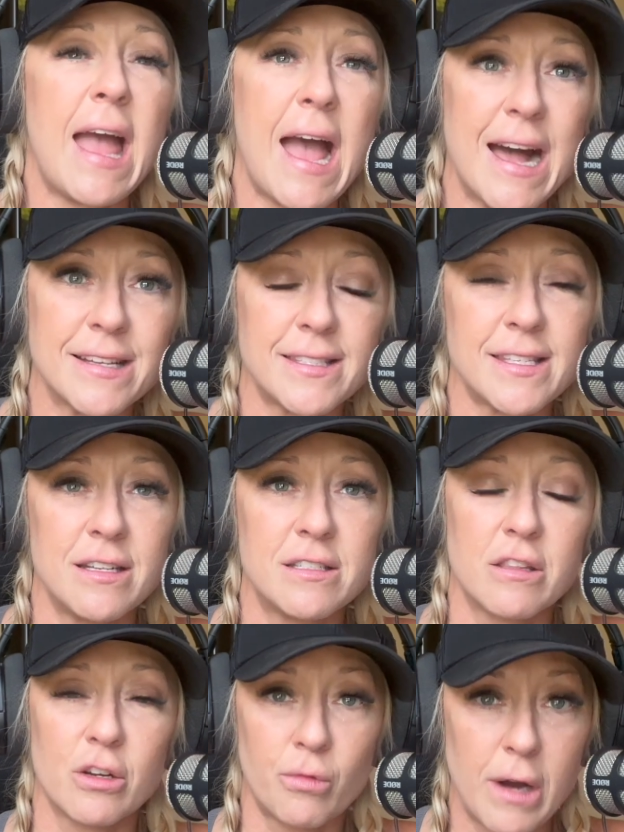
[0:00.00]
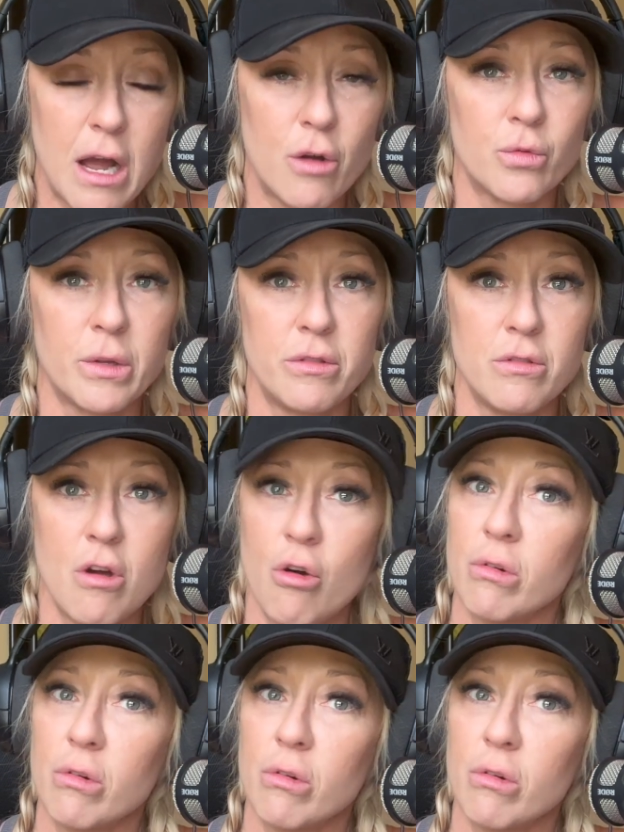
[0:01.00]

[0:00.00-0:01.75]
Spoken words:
ass into the ground with no